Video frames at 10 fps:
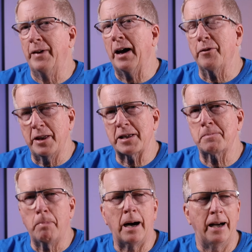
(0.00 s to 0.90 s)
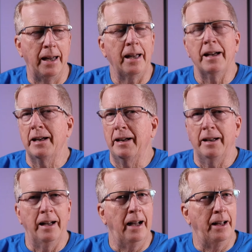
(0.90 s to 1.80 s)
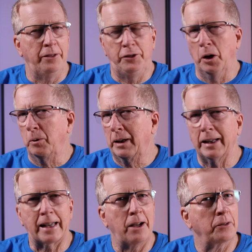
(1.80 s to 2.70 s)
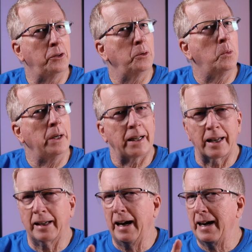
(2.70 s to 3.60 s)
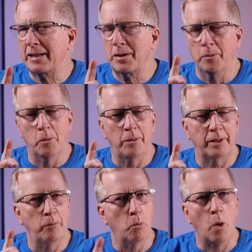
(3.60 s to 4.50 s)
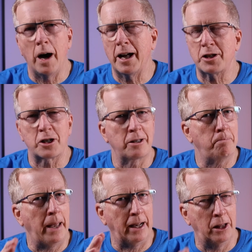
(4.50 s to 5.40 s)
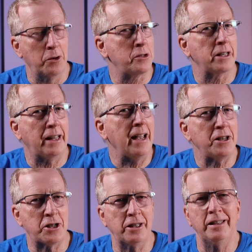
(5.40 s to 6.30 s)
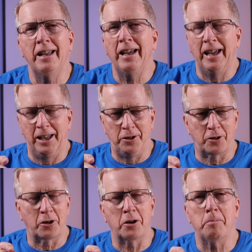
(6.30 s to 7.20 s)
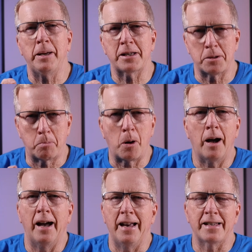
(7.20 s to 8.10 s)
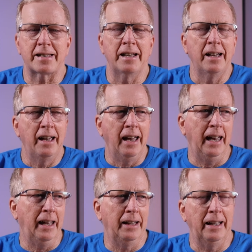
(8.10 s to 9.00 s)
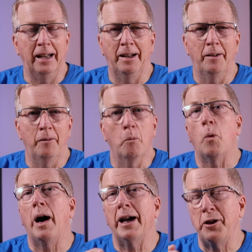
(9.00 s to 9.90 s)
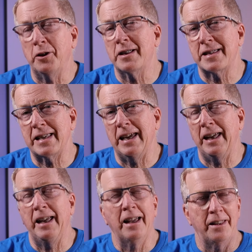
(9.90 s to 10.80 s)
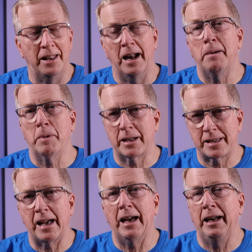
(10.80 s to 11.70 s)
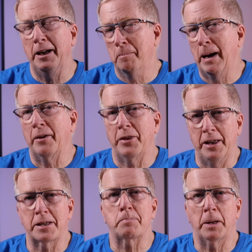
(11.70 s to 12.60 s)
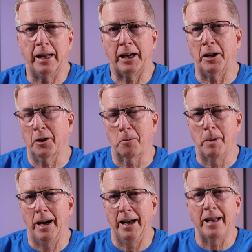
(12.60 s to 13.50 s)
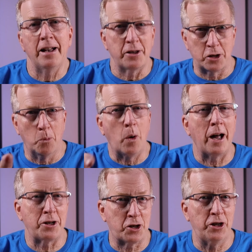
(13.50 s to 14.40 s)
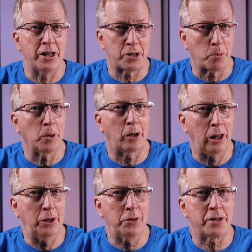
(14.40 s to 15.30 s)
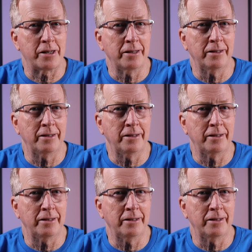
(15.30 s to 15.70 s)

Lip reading: found this buy. Don't click out too quick, guys. Watch, pay close attention, and you're going to be surprised and why you can see that I'm excited about this particular buy. So watch this real close.